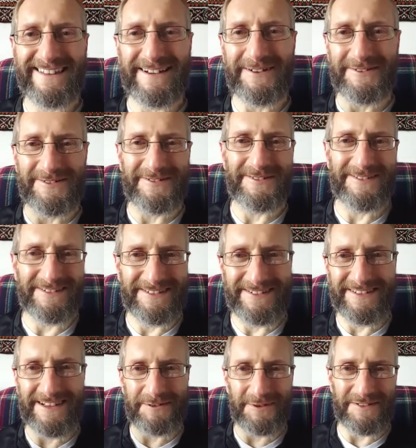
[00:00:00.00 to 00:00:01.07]

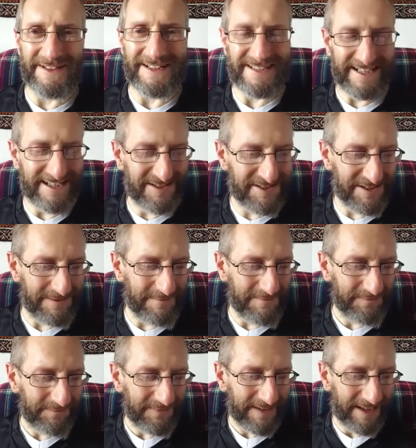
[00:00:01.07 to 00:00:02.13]
want the attention.
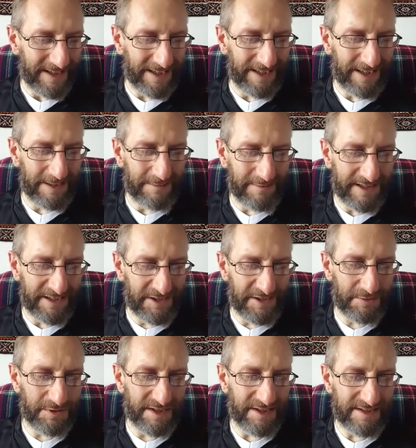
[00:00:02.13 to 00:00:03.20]
In
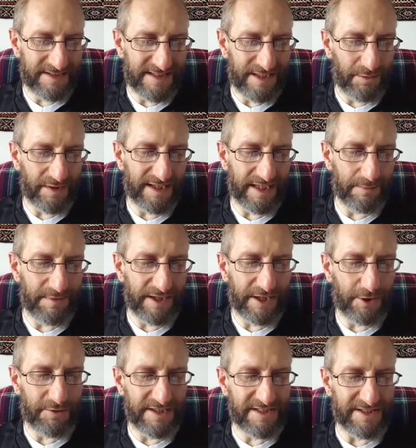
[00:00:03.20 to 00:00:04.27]
other words, he would keep
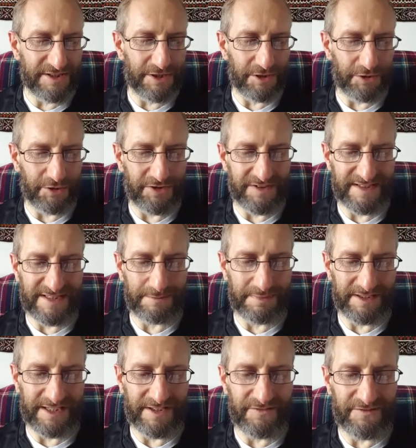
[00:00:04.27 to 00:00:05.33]
encouraging the onlookers to
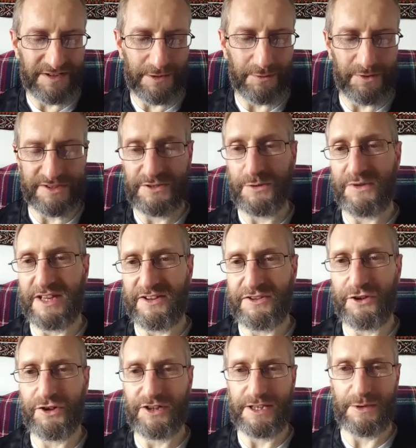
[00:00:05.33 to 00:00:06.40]
believe he was who they
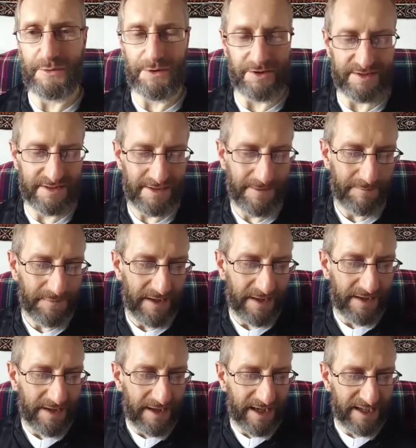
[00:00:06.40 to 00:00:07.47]
thought he was.
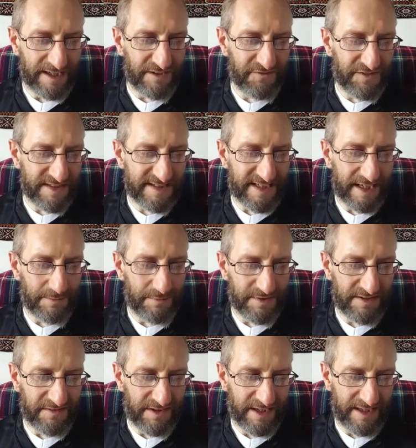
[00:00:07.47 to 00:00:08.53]
And if
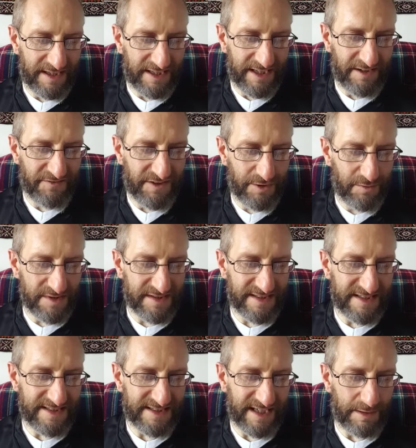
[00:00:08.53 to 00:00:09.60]
he was
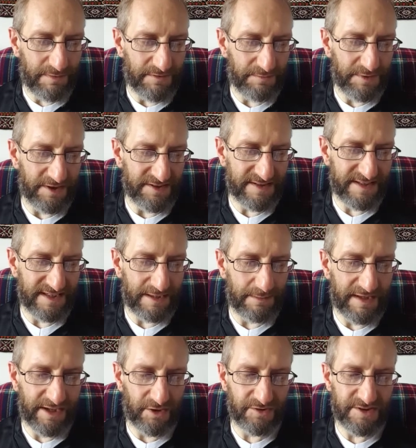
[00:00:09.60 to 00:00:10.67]
this type of person, he
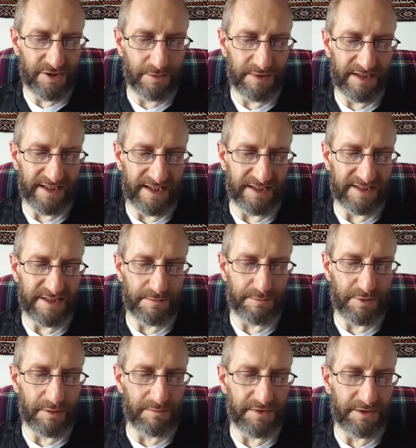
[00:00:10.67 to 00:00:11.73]
may also be likely to
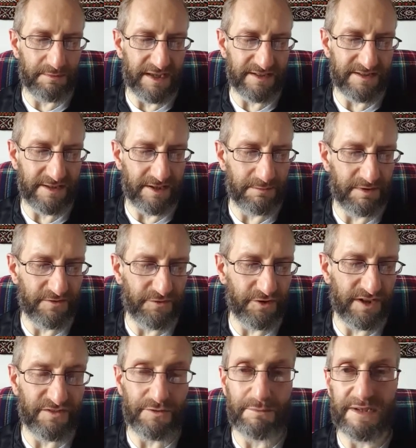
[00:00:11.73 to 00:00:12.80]
prompt the matter before
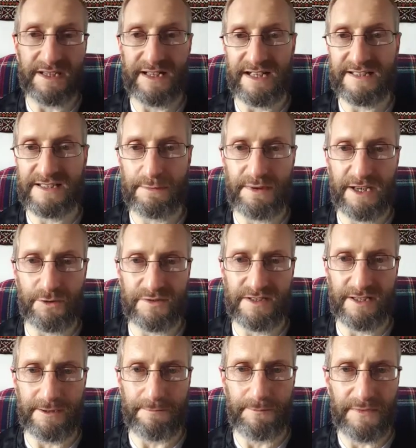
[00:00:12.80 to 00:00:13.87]
even being asked about
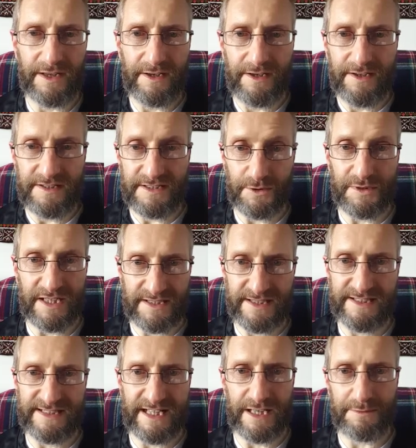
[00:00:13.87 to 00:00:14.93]
it. So he would
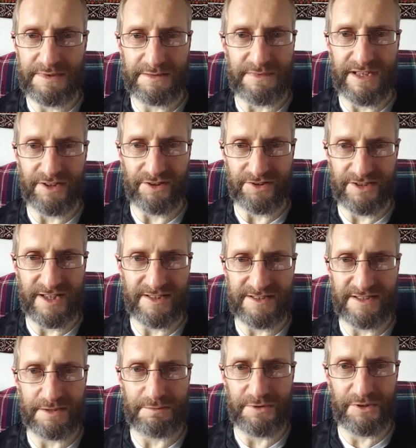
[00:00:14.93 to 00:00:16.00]
actually tell him he's Michael
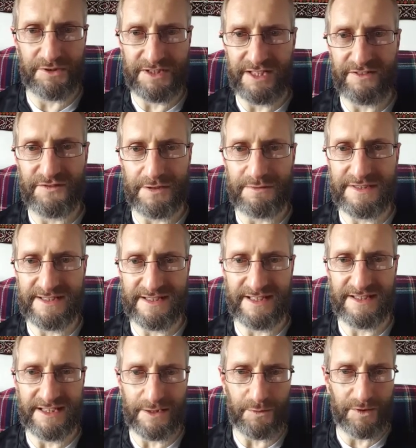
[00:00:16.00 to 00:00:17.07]
Jackson. There'd be no need for him to say
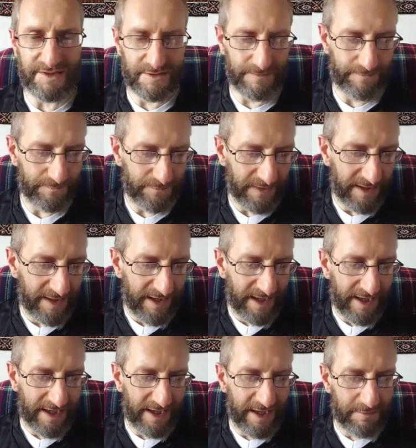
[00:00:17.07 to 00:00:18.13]
that he wasn't.
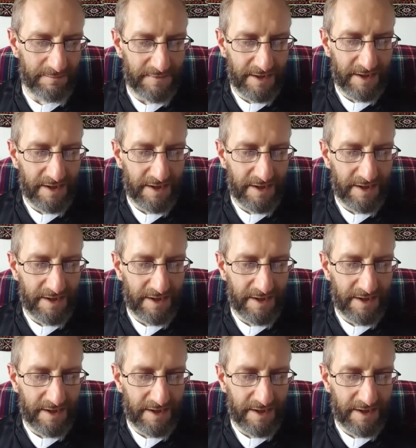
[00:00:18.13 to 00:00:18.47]
But